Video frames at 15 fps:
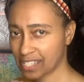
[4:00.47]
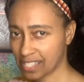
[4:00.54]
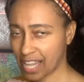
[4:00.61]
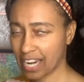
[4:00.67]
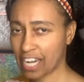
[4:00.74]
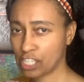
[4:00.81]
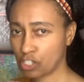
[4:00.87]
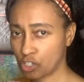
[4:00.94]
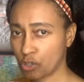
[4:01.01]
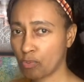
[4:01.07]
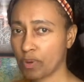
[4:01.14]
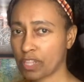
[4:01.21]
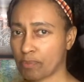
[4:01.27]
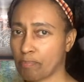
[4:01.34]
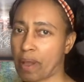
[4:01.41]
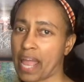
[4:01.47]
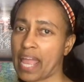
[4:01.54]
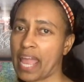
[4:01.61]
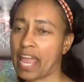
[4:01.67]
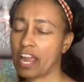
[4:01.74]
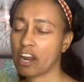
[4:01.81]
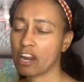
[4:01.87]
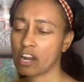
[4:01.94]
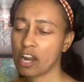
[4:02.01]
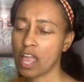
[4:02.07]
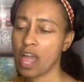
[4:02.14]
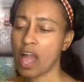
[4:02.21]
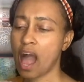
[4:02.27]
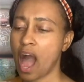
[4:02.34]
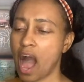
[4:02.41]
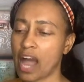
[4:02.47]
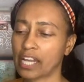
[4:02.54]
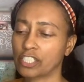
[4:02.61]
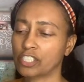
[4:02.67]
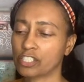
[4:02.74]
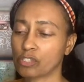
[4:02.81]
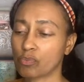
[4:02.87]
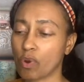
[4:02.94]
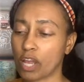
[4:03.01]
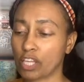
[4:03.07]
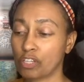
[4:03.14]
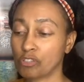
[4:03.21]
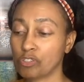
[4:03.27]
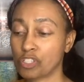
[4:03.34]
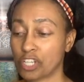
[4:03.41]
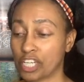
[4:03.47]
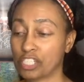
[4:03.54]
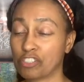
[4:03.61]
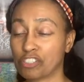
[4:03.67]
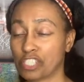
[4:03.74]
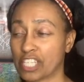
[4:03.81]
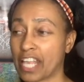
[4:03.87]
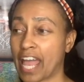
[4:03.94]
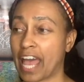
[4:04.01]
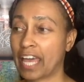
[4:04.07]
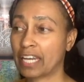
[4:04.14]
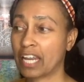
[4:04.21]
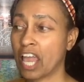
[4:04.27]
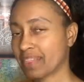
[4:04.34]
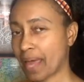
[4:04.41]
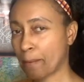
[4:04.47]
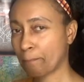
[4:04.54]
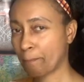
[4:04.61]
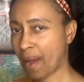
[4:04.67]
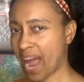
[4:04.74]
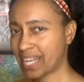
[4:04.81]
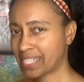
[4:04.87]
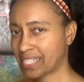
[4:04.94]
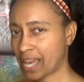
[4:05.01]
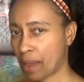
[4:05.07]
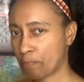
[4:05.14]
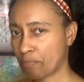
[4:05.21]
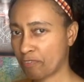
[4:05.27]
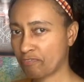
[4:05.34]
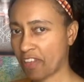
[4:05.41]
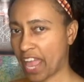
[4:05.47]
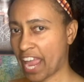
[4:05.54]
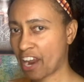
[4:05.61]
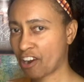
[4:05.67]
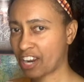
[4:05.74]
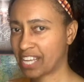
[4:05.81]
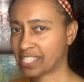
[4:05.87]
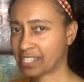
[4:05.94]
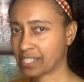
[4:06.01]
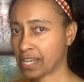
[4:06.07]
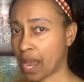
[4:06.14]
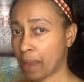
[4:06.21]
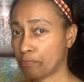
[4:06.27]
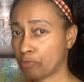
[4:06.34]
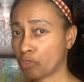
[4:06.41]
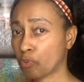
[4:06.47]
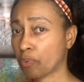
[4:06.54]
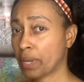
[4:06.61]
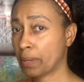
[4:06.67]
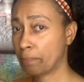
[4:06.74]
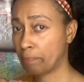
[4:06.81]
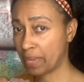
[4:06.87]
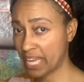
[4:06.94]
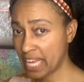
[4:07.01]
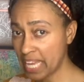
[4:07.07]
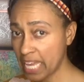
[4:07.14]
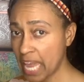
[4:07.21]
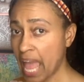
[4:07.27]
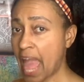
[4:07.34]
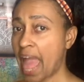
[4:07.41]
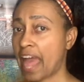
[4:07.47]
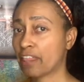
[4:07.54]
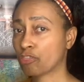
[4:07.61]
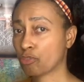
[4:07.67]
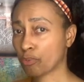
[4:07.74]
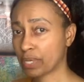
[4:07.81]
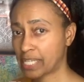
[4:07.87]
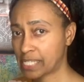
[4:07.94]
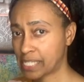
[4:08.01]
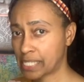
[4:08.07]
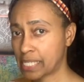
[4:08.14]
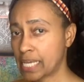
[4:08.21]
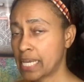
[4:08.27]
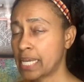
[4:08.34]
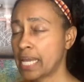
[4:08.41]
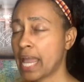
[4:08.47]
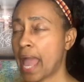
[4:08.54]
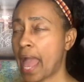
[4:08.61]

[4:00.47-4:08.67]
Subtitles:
that I do with my hair, I just want you to understand that my type of hair is type 3B and 3C,